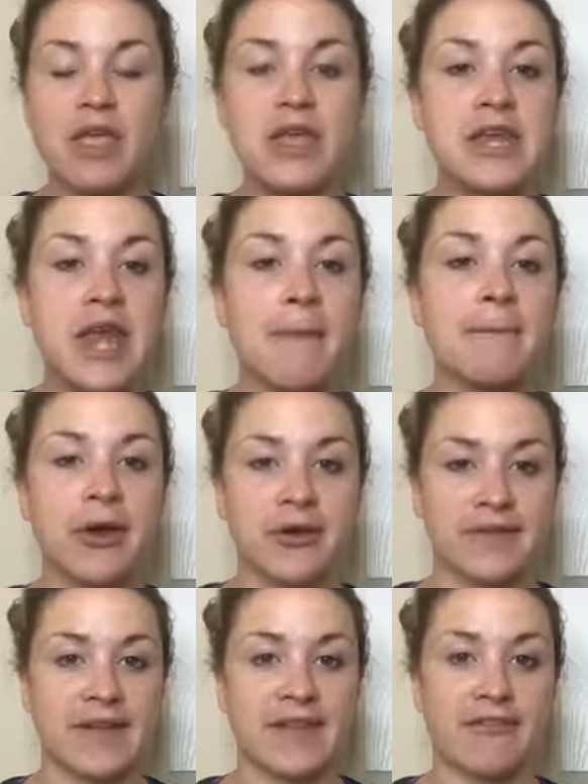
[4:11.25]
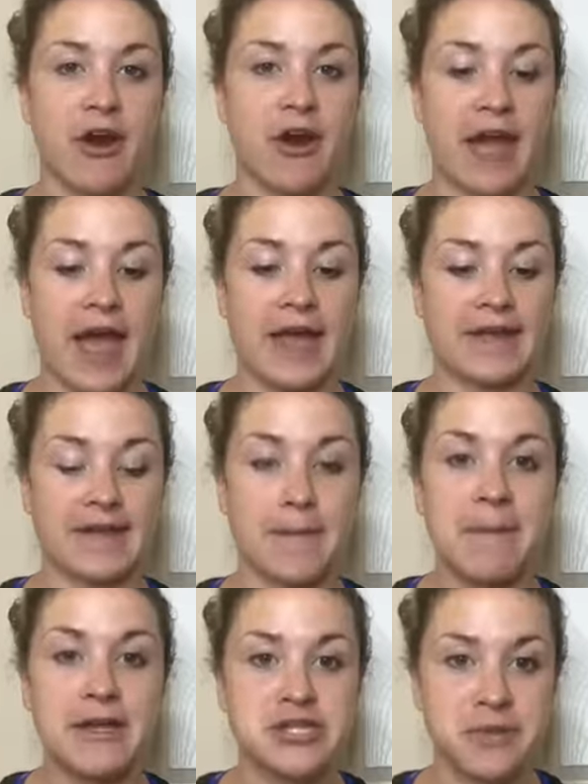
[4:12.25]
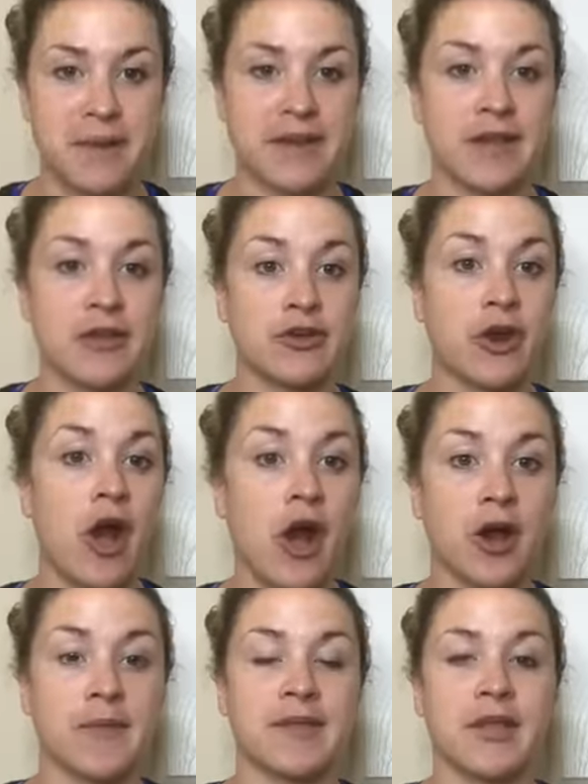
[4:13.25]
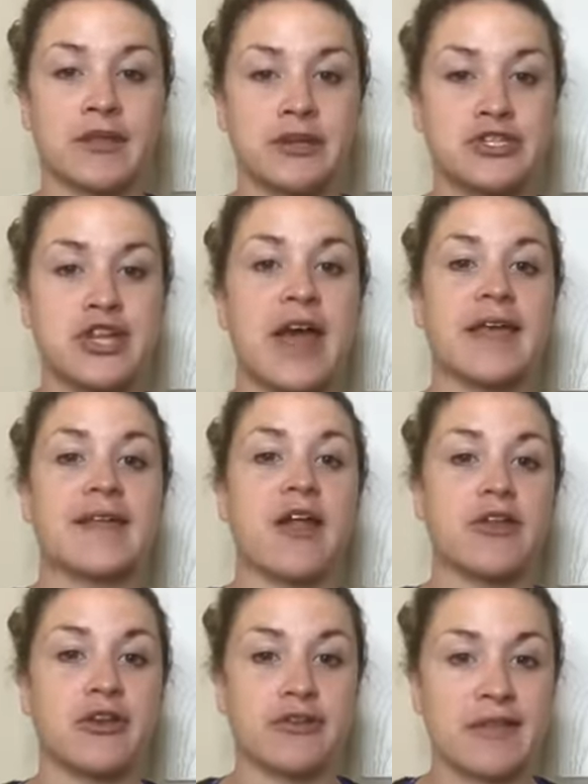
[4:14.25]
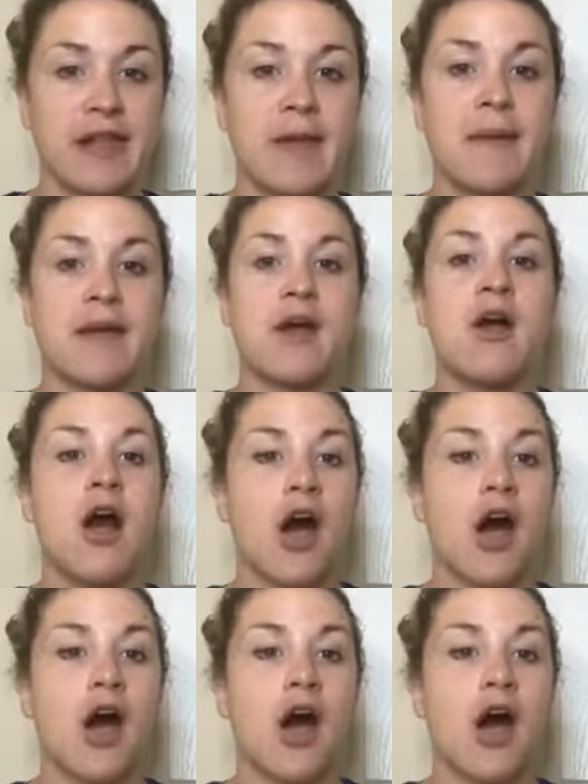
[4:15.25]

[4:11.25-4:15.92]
numbers as far as the measurements on your arms, on your chest, on your stomach,